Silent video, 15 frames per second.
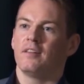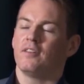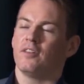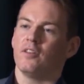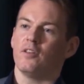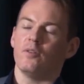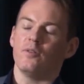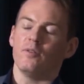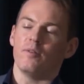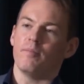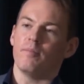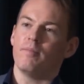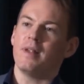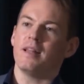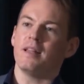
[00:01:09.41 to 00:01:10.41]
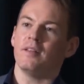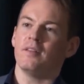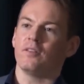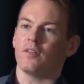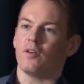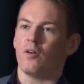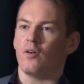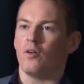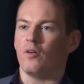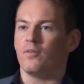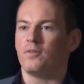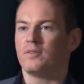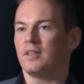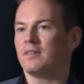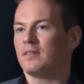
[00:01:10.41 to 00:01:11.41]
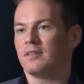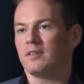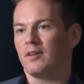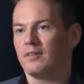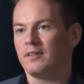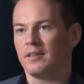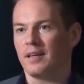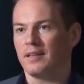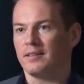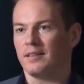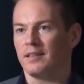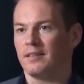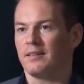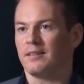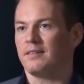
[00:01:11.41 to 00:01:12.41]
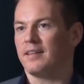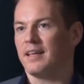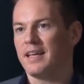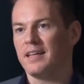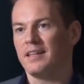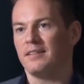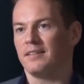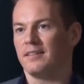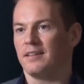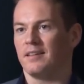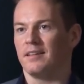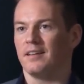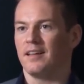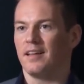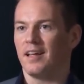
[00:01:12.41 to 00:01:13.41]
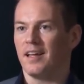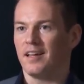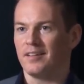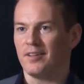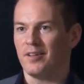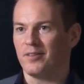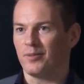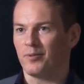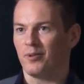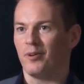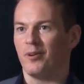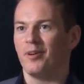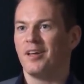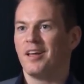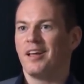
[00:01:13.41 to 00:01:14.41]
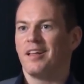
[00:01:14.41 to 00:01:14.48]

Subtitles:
to millions of disassociated teens and youths and whatnot.